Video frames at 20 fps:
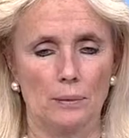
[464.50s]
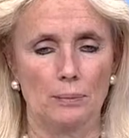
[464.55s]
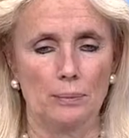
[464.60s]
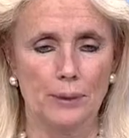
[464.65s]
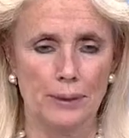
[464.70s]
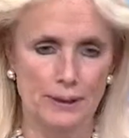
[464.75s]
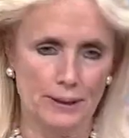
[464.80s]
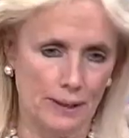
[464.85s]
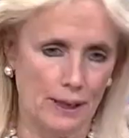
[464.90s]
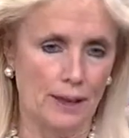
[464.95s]

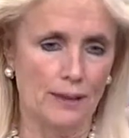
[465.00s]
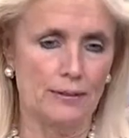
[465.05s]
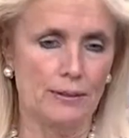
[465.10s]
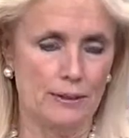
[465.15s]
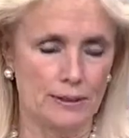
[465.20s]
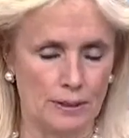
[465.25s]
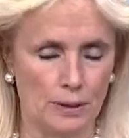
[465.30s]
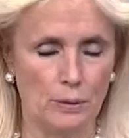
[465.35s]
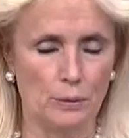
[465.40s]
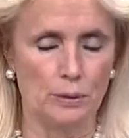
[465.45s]
But
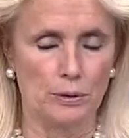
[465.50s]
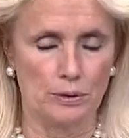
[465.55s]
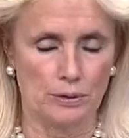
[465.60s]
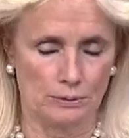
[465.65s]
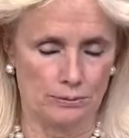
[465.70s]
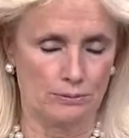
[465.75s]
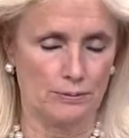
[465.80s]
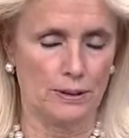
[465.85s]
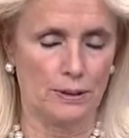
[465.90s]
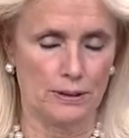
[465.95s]
obviously, it was
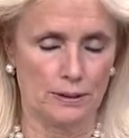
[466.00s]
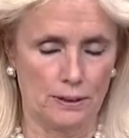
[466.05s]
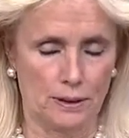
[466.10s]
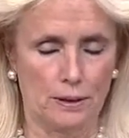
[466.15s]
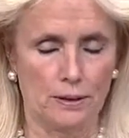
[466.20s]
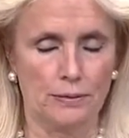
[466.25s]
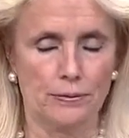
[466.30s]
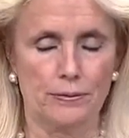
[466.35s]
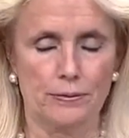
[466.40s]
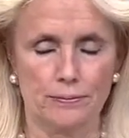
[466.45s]
a
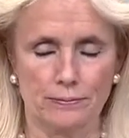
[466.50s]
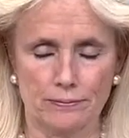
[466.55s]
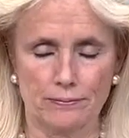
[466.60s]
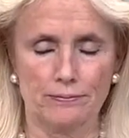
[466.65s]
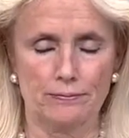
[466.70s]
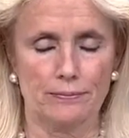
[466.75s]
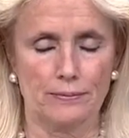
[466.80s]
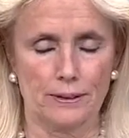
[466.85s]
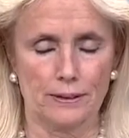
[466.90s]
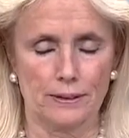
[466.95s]
tough
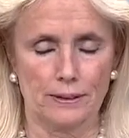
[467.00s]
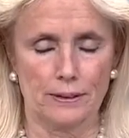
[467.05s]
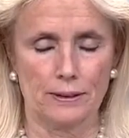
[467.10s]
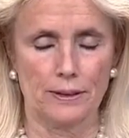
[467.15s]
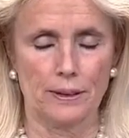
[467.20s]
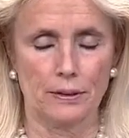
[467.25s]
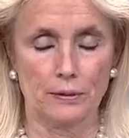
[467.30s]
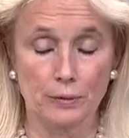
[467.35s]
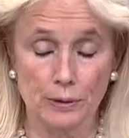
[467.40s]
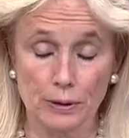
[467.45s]

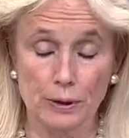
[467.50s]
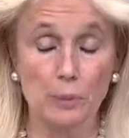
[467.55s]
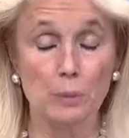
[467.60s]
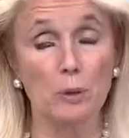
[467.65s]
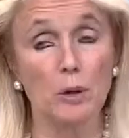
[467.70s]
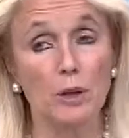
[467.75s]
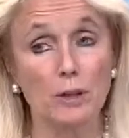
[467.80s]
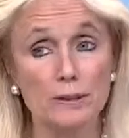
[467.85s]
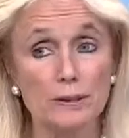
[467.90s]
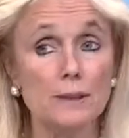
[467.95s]
night for
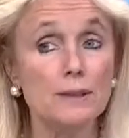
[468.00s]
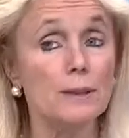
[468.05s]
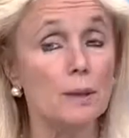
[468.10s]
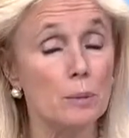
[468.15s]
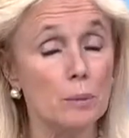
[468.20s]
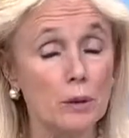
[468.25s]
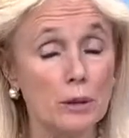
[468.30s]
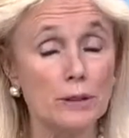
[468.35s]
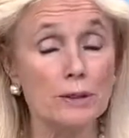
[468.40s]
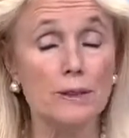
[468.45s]
Democrats, and
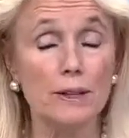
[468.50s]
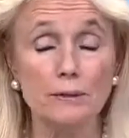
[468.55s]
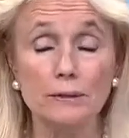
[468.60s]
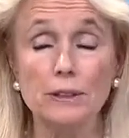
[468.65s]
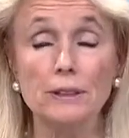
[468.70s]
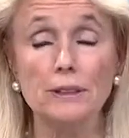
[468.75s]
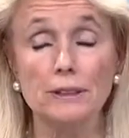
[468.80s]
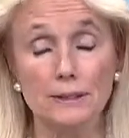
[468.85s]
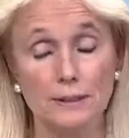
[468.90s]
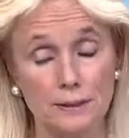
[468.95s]
Democrats have
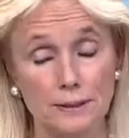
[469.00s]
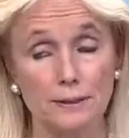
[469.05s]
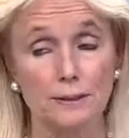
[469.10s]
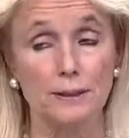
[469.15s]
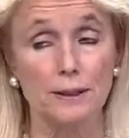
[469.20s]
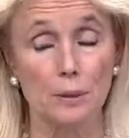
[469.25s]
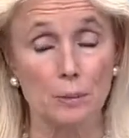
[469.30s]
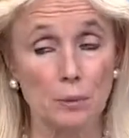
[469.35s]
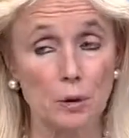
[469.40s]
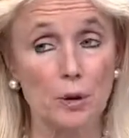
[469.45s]
to listen.
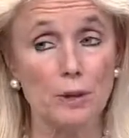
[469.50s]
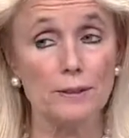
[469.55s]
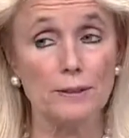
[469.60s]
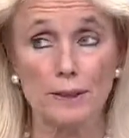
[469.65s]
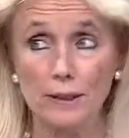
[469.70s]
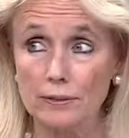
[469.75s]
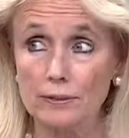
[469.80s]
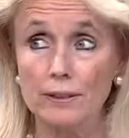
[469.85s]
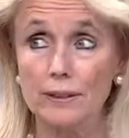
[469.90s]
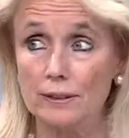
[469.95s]
Democrats
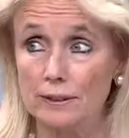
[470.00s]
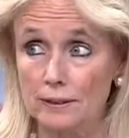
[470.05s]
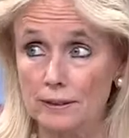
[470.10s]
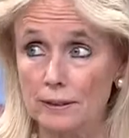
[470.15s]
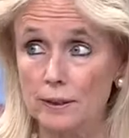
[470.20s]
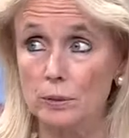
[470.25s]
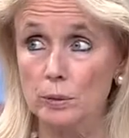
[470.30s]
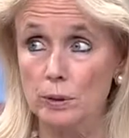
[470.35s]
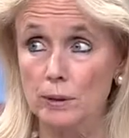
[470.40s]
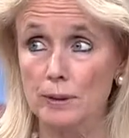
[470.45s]
have to
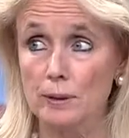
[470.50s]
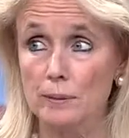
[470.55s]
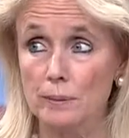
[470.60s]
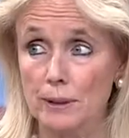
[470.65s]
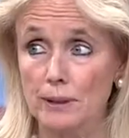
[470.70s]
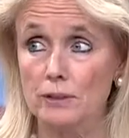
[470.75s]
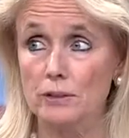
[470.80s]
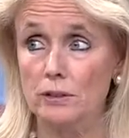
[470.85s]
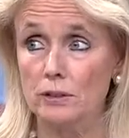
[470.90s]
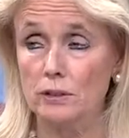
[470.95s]
see what the message